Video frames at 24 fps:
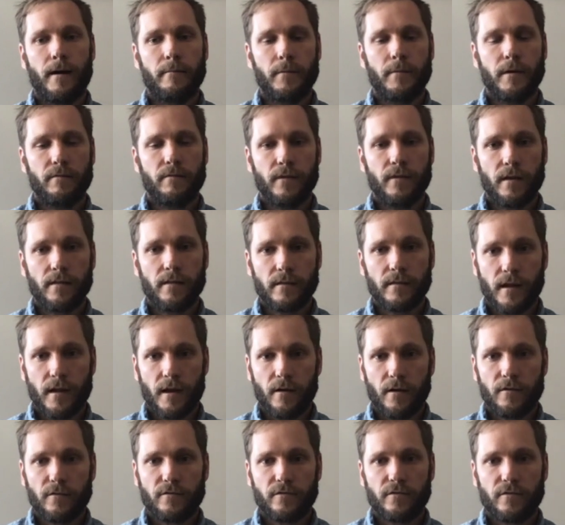um, if nothing
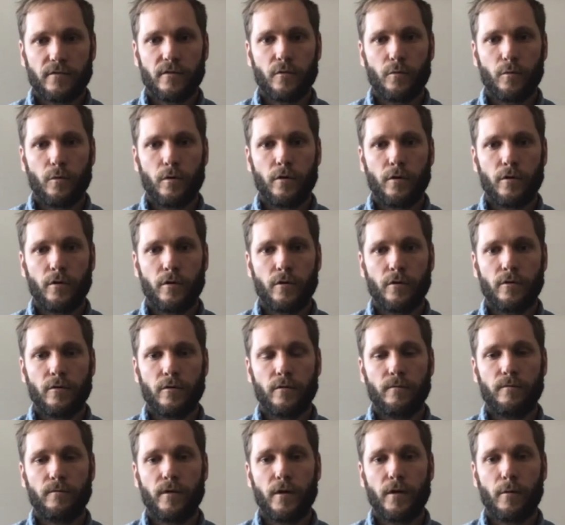else,
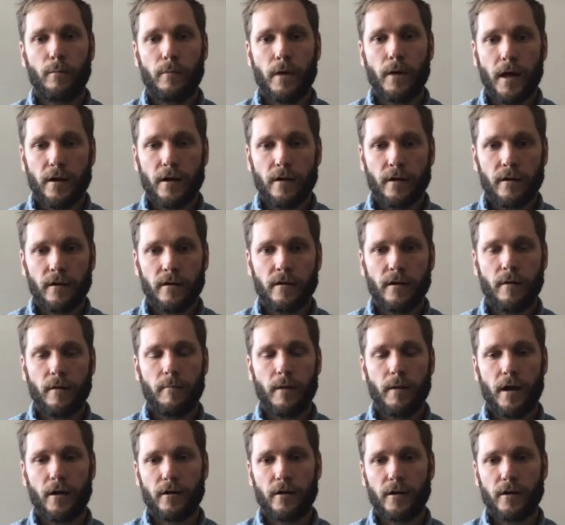we'll feel better
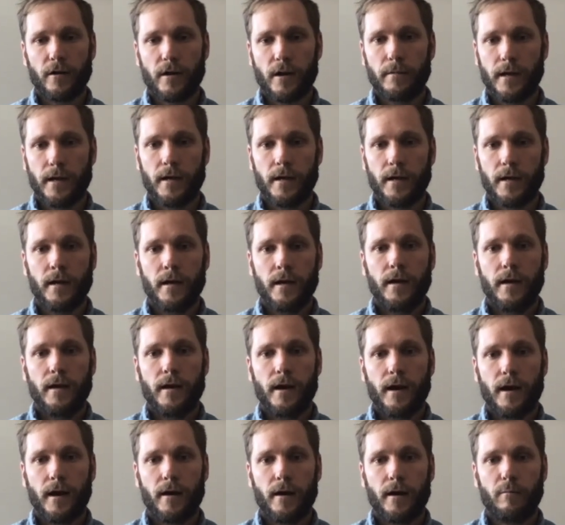about our company
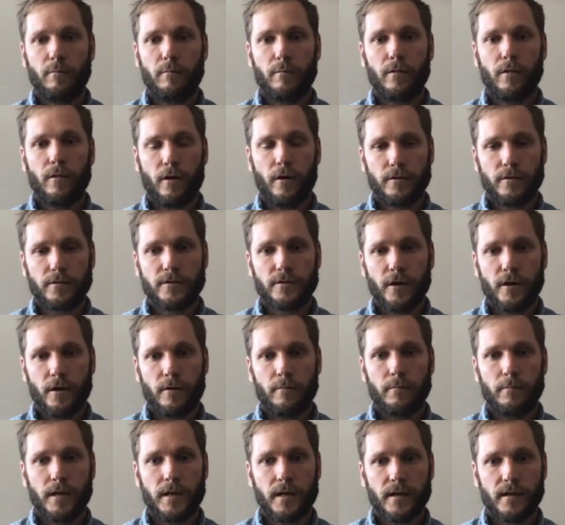um, long
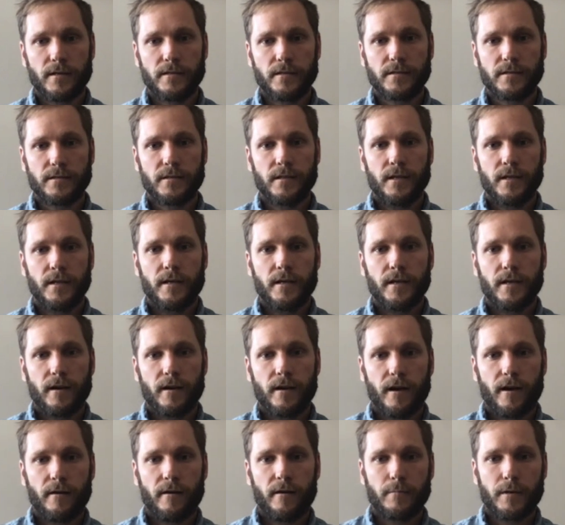term because
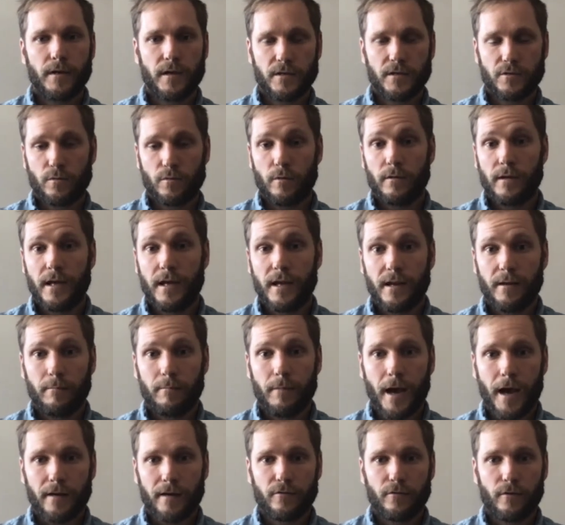um, because we're
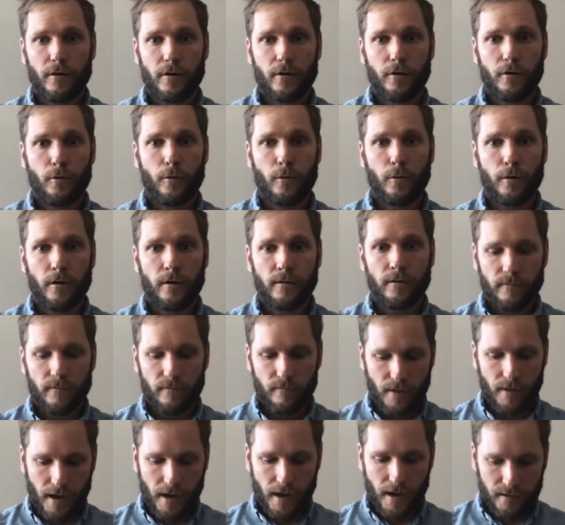getting back to our core
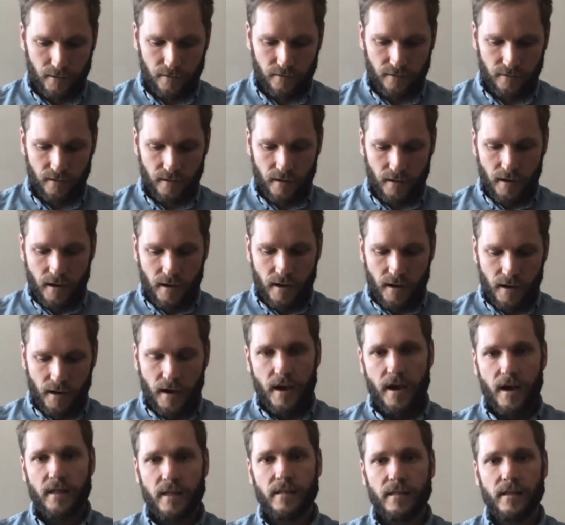values.
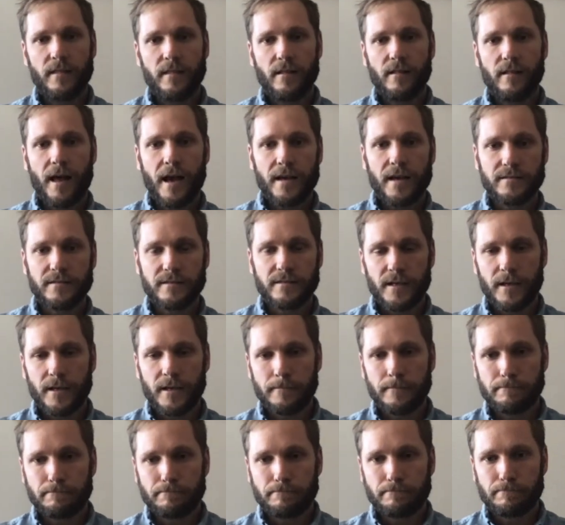And then the last
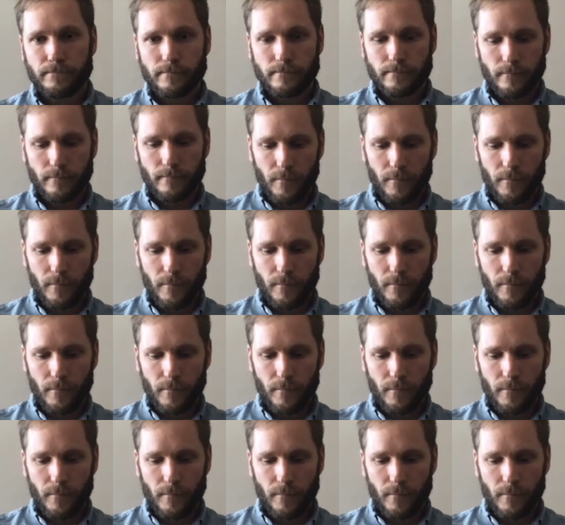thing